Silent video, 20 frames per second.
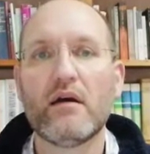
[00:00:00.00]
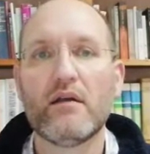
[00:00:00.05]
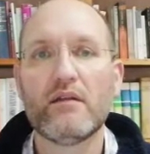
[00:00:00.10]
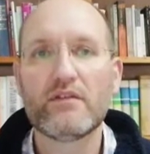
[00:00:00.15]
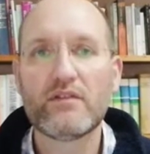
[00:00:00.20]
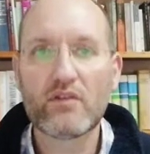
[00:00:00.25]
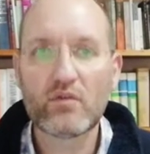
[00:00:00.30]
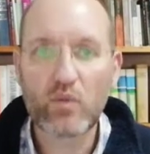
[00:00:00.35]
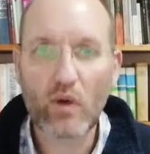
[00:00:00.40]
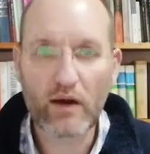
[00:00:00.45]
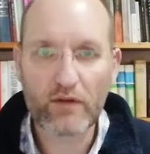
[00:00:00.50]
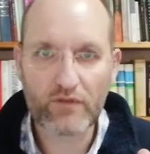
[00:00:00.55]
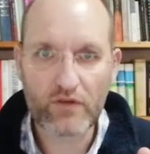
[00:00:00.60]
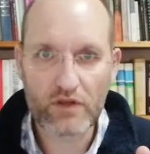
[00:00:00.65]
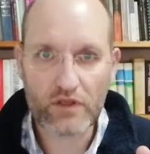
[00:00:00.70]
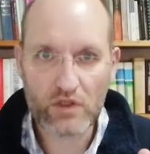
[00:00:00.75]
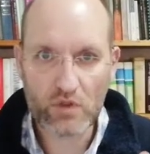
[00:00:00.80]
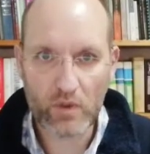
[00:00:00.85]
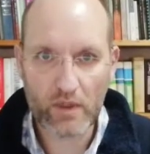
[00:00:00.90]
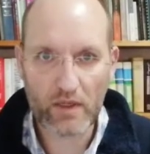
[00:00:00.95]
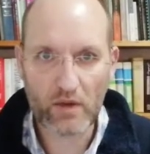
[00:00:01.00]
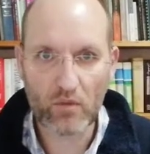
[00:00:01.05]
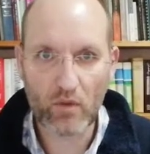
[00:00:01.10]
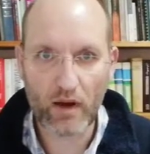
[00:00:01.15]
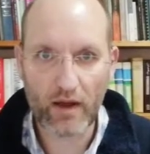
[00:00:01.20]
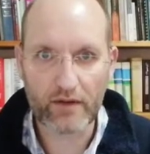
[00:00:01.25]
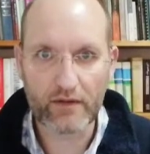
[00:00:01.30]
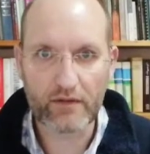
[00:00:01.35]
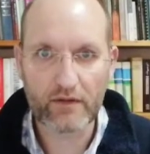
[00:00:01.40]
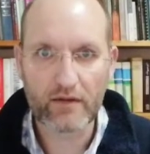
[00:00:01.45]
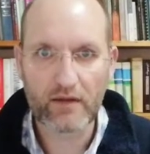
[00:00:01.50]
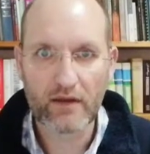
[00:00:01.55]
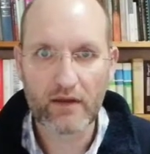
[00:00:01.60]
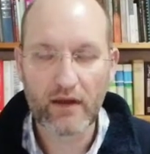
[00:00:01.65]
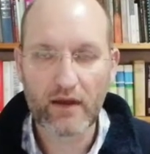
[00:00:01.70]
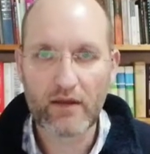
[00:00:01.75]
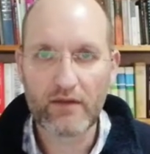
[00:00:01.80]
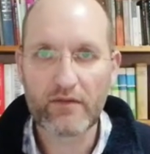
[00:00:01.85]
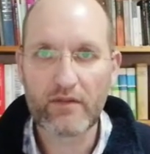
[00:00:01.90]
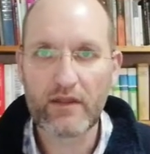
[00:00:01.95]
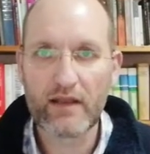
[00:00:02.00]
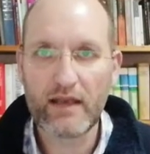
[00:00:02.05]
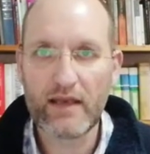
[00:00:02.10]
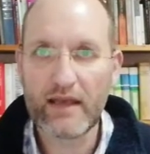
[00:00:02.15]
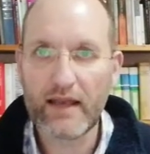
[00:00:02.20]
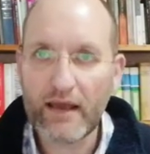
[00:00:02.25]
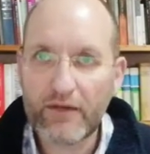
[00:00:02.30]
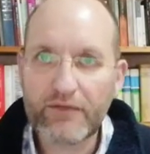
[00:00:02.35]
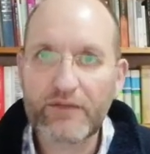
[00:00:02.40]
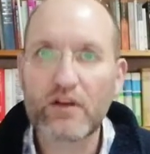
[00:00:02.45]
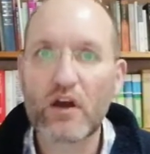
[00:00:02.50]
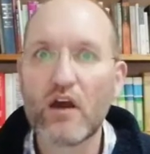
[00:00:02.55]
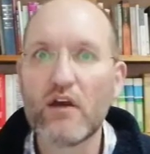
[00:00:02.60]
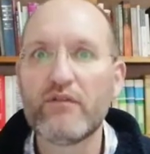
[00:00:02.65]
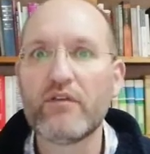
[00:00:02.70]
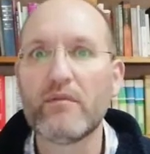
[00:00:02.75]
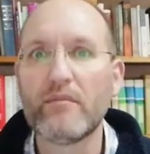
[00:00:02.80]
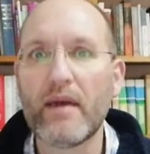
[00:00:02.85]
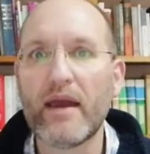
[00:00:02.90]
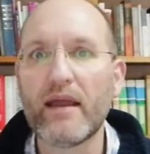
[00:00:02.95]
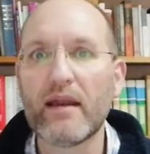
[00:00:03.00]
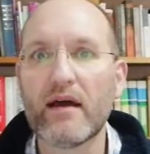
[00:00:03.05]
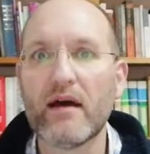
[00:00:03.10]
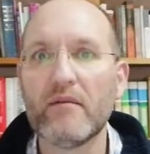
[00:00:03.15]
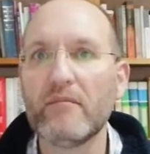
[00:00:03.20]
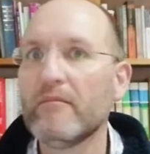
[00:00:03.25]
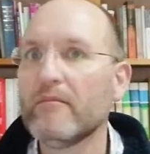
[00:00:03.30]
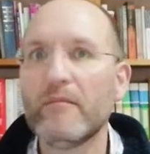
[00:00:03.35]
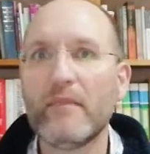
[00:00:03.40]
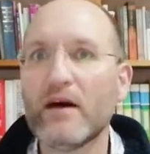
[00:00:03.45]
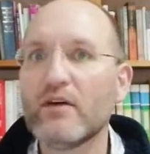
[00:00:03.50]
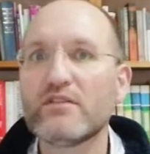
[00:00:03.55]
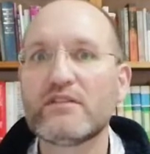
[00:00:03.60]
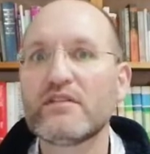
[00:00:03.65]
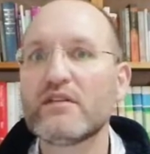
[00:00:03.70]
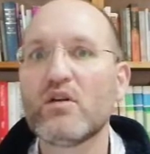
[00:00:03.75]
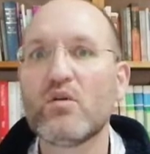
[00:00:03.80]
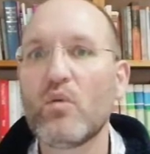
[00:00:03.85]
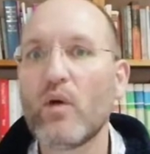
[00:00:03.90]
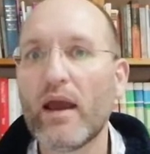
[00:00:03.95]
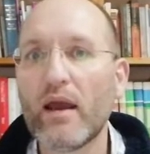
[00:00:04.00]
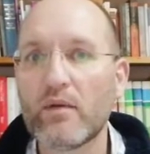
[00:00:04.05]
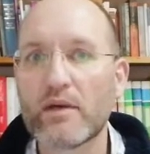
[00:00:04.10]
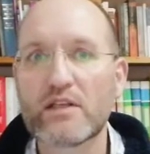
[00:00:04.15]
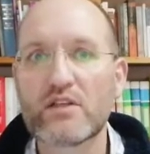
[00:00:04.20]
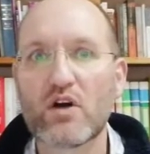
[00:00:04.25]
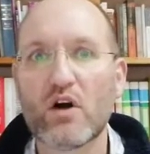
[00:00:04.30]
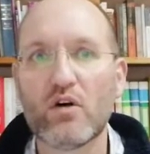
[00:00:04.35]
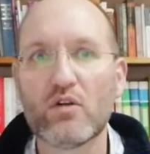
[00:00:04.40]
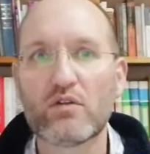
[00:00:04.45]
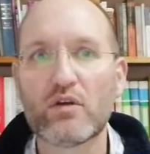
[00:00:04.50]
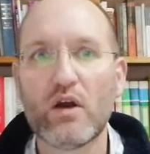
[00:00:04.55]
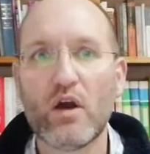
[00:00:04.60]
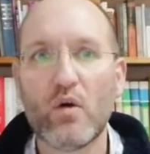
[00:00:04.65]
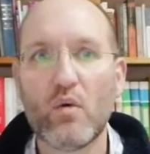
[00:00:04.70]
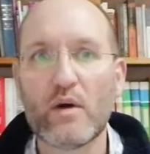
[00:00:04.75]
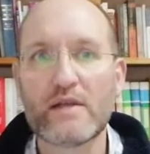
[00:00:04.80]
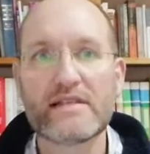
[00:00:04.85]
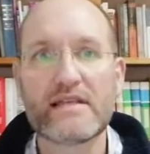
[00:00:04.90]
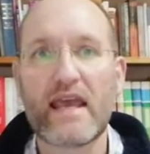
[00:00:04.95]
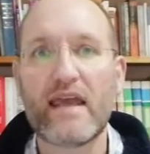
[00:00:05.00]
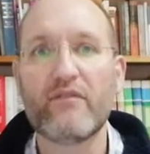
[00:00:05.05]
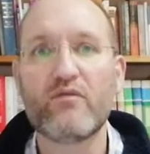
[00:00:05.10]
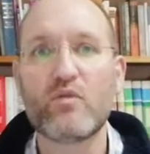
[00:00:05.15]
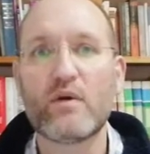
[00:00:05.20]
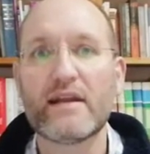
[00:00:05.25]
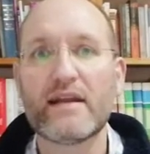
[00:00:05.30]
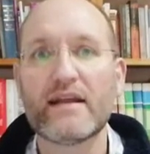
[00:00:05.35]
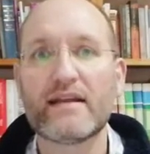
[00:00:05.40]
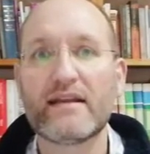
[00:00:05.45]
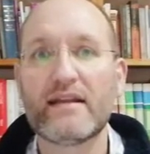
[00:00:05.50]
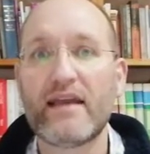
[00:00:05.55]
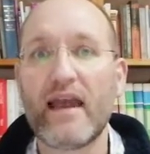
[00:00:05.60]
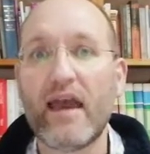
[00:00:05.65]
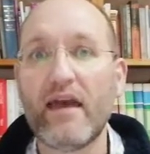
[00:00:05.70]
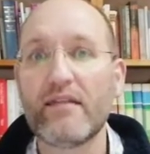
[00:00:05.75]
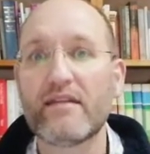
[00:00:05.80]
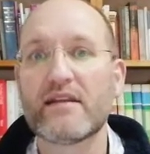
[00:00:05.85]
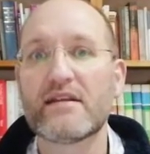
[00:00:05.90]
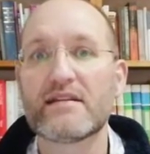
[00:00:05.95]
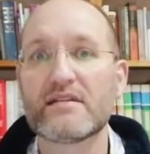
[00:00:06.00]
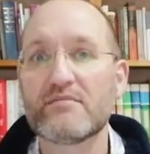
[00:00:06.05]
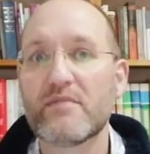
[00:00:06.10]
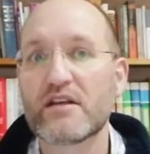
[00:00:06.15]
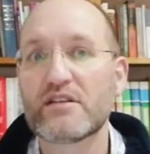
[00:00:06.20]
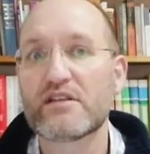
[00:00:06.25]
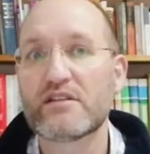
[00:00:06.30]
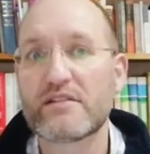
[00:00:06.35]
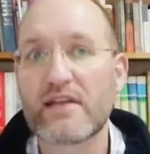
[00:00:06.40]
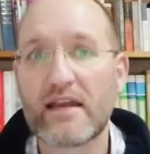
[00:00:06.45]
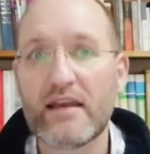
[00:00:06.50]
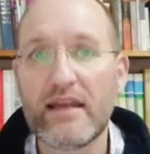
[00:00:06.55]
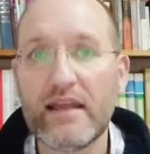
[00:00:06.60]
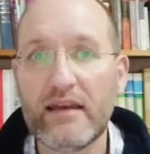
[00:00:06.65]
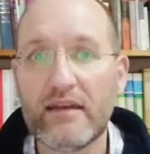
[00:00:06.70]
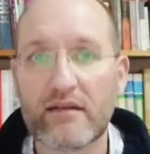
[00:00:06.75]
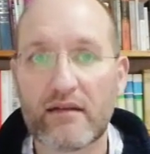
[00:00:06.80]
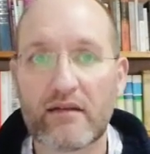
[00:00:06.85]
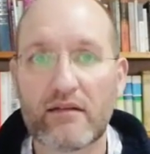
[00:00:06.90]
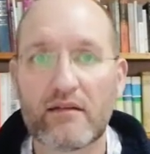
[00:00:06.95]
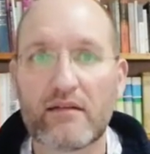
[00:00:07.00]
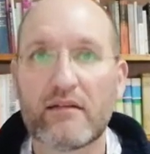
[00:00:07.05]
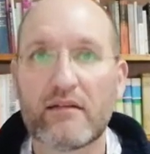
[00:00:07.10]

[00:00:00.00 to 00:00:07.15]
This is why verse 21 the leftover manna melted away, we're told, once everyone had gathered as much as they needed.